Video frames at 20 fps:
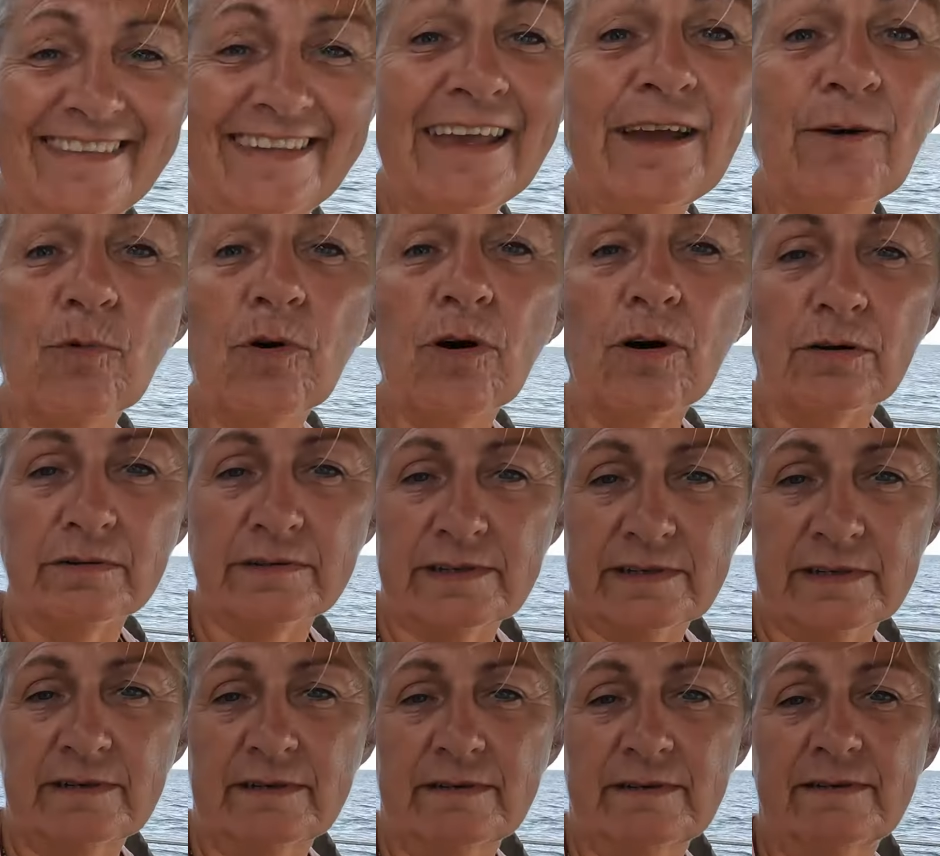It
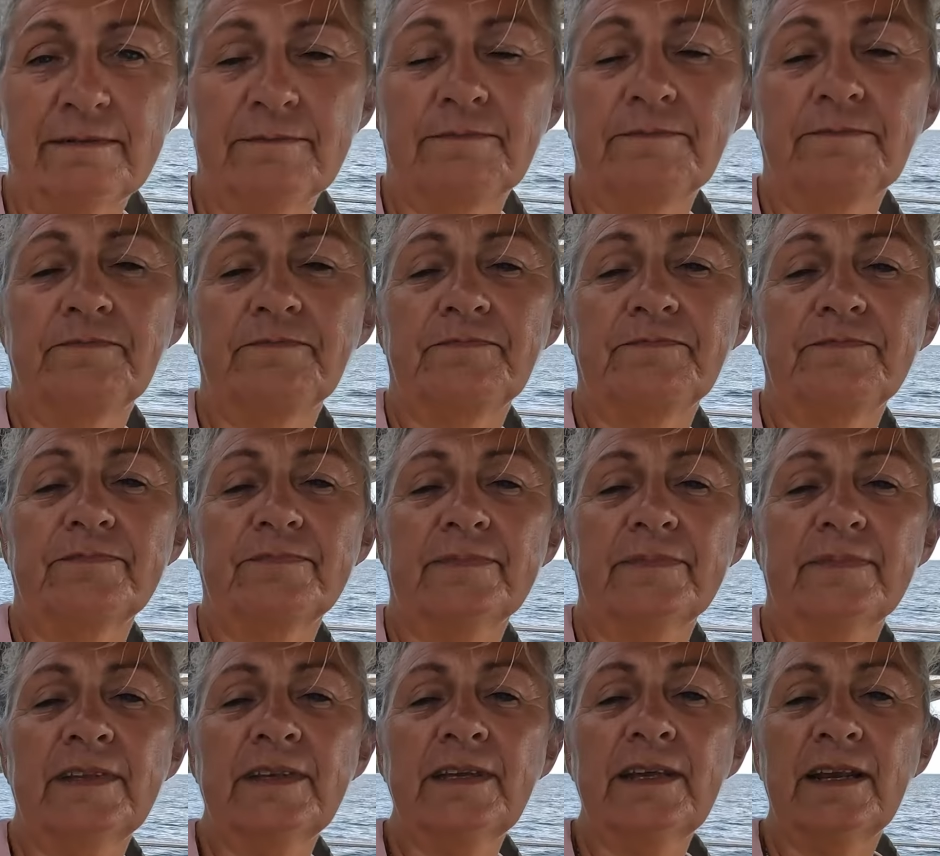was.
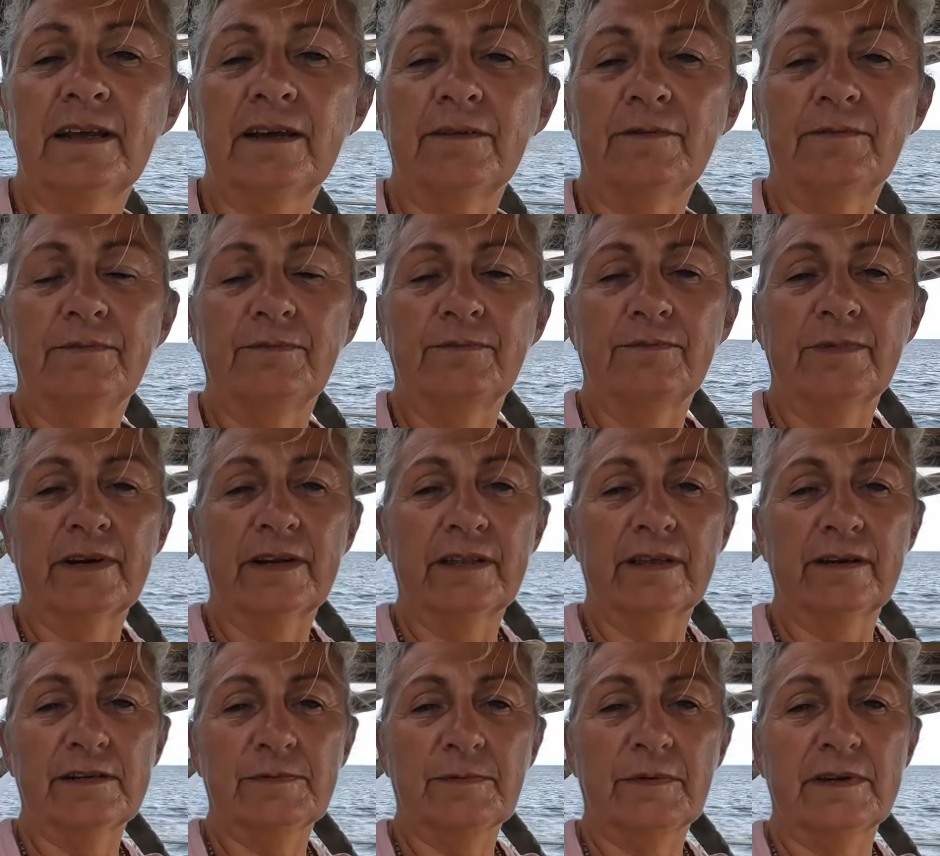You know, one of
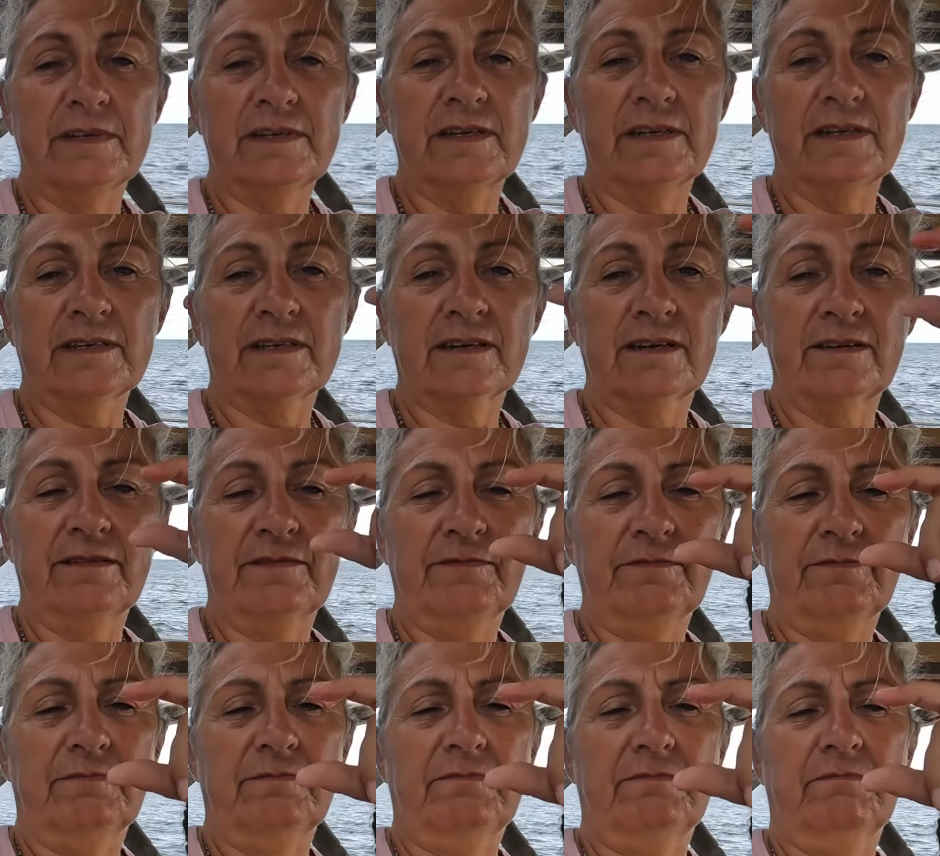those ones that's kind of
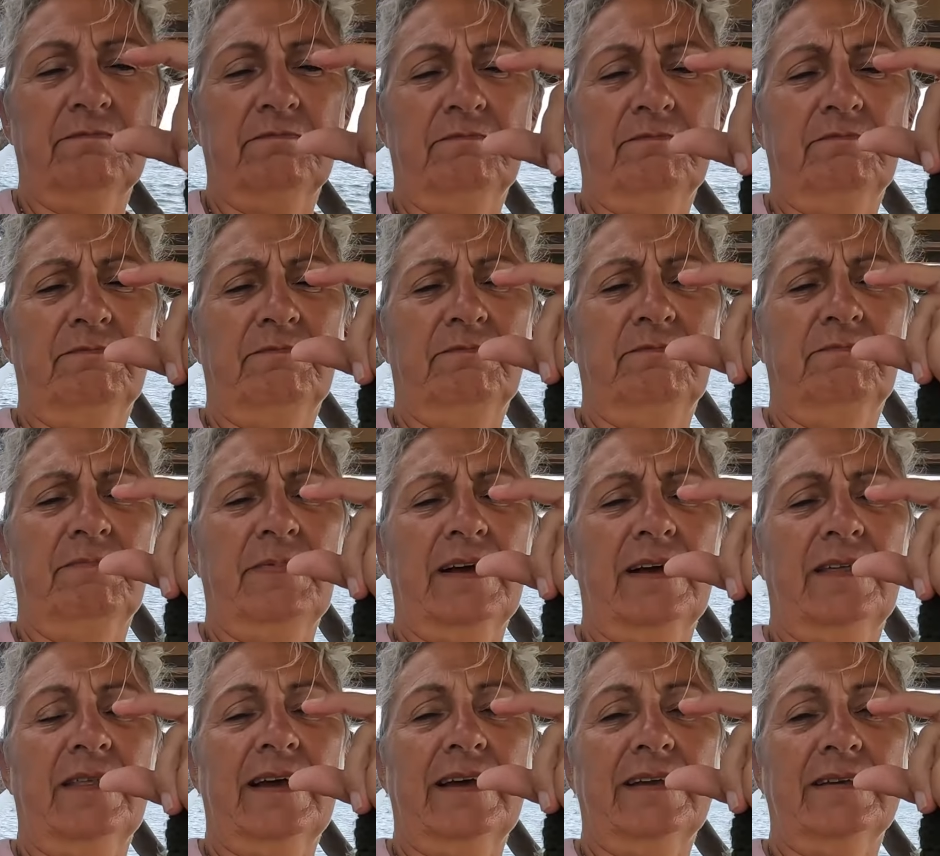
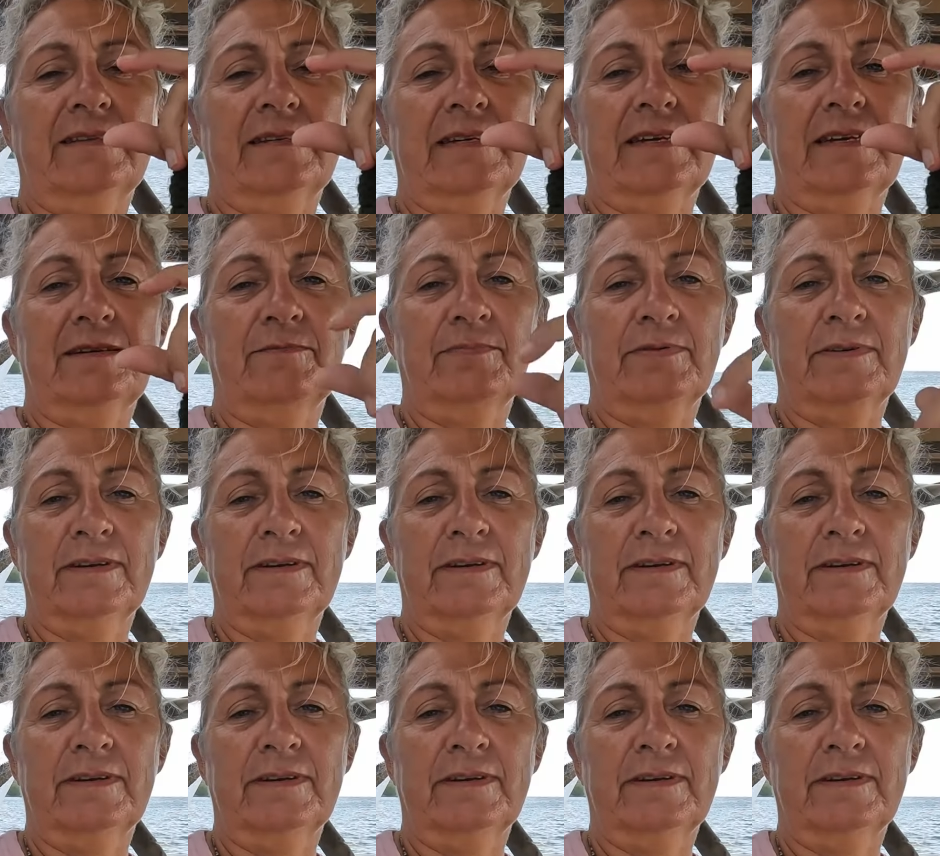about that deep.